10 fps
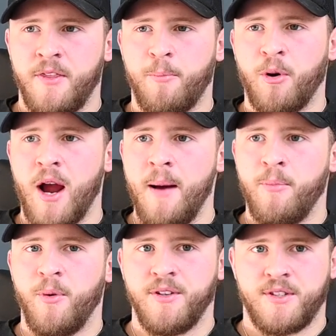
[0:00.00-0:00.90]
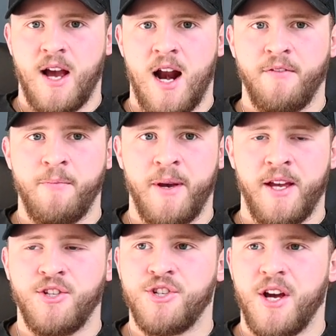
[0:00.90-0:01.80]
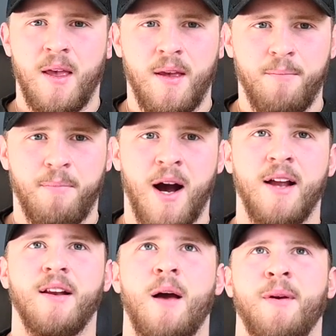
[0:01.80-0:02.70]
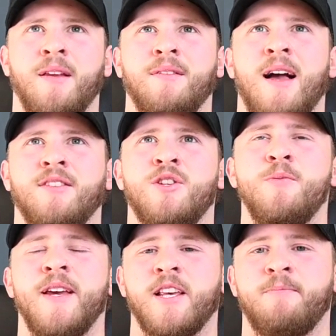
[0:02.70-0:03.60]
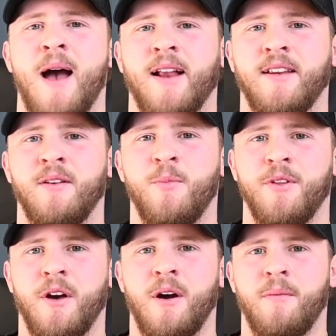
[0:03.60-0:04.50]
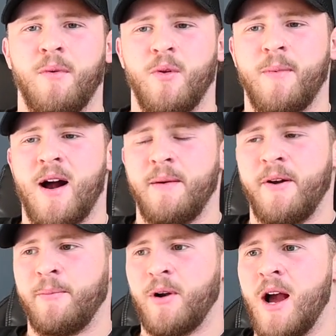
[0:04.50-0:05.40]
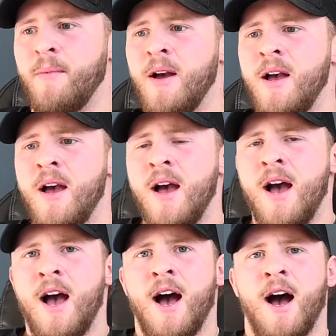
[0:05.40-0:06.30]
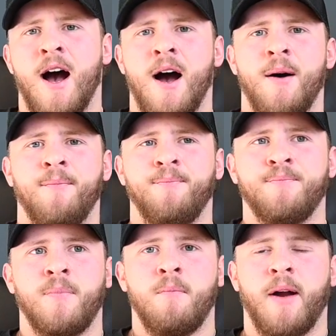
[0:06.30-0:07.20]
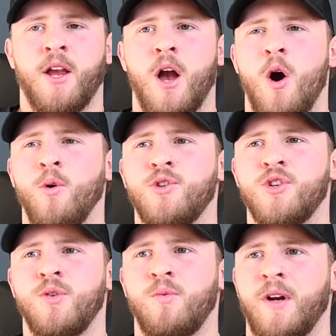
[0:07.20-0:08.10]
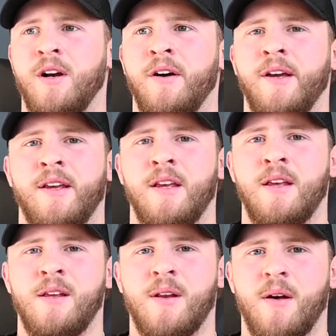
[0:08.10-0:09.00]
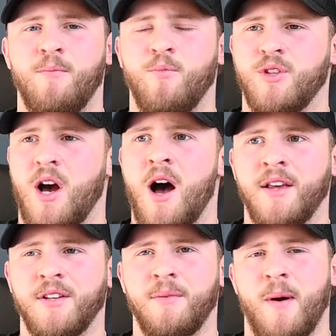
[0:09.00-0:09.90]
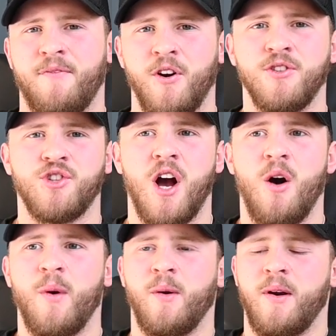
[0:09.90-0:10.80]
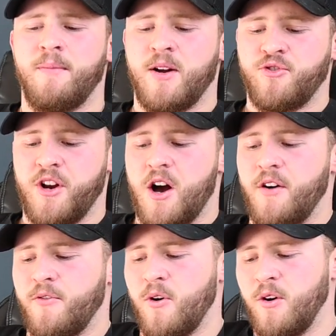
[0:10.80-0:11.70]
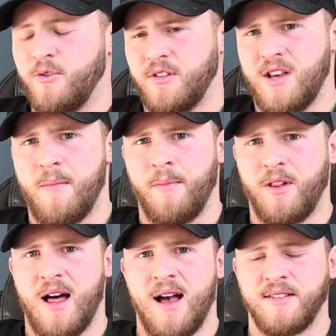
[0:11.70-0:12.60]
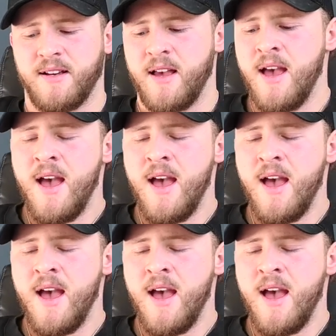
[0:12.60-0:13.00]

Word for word: The prep was kind of a bitch, but I mean, that's to be expected with a, with a bodybuilding prep. Um, my coach really he, he was awesome my first show we were in montreal for it was the Summer classic